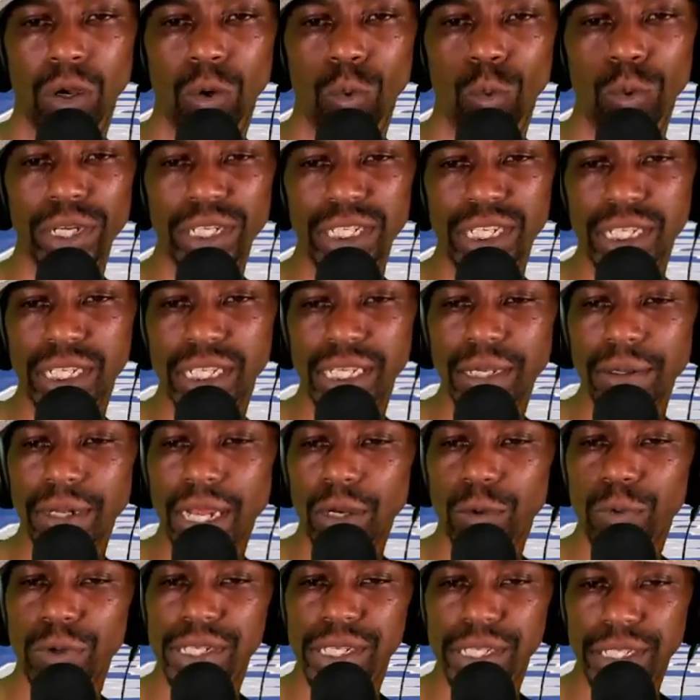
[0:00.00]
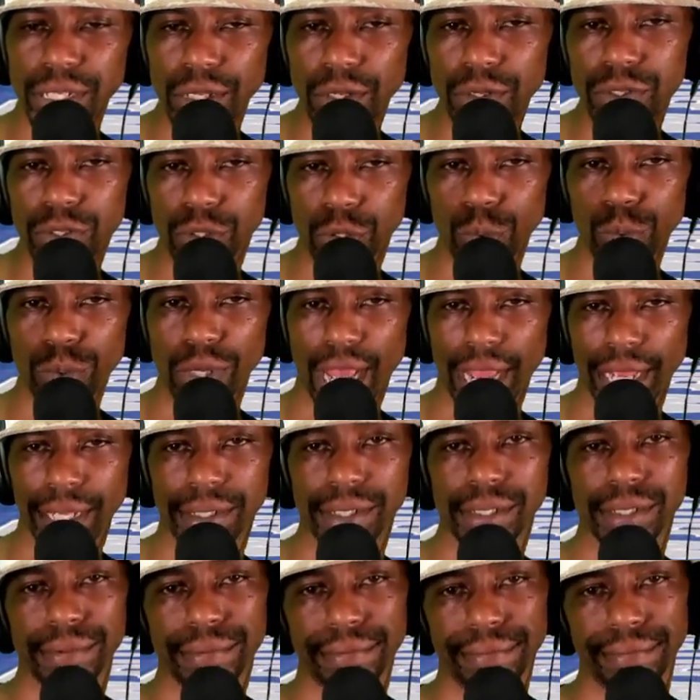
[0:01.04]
We just seem like we're still too nice.